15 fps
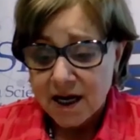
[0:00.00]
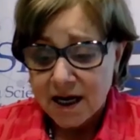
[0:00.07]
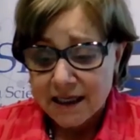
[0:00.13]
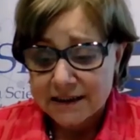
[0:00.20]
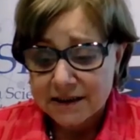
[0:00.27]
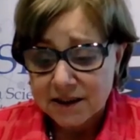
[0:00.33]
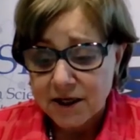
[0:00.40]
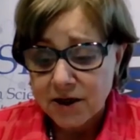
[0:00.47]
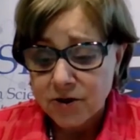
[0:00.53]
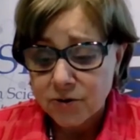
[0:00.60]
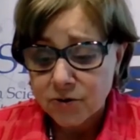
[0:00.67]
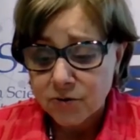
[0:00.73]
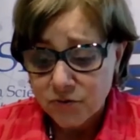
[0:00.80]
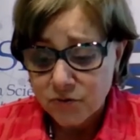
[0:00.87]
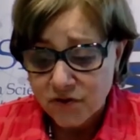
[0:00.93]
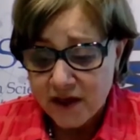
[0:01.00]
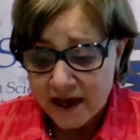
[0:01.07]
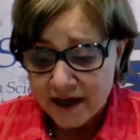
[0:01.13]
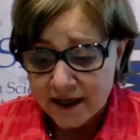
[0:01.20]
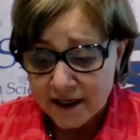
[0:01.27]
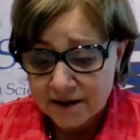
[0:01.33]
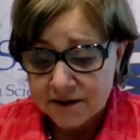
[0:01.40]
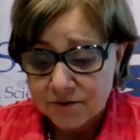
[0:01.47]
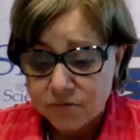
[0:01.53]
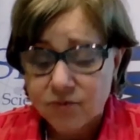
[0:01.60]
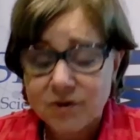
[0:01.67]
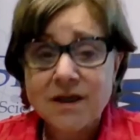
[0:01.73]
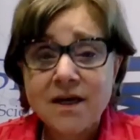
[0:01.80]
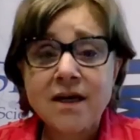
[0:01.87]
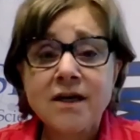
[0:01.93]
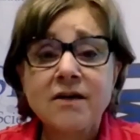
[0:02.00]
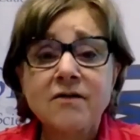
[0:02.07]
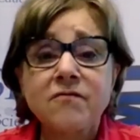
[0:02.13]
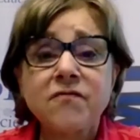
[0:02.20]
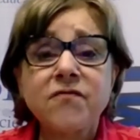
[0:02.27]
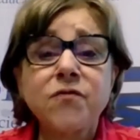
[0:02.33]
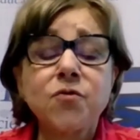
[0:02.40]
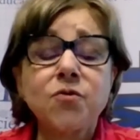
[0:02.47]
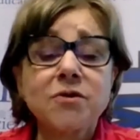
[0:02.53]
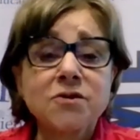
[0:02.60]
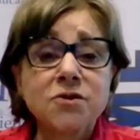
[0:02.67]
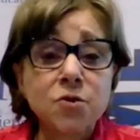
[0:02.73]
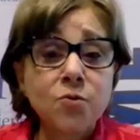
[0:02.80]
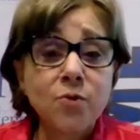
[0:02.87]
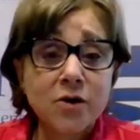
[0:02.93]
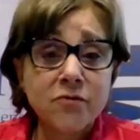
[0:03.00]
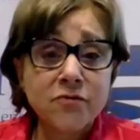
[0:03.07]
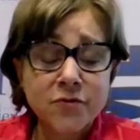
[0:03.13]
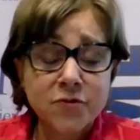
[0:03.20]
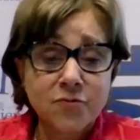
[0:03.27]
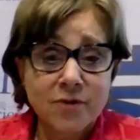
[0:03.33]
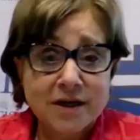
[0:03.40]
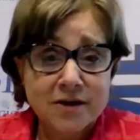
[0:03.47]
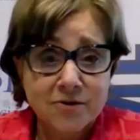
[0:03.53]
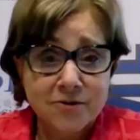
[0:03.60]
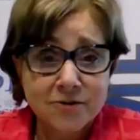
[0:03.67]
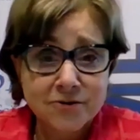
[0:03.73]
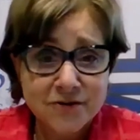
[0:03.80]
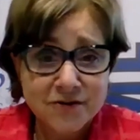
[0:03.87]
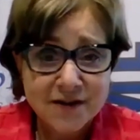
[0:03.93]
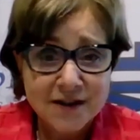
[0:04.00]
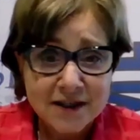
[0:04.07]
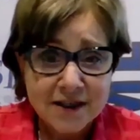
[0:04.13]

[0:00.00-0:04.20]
I know that we have four 12th graders,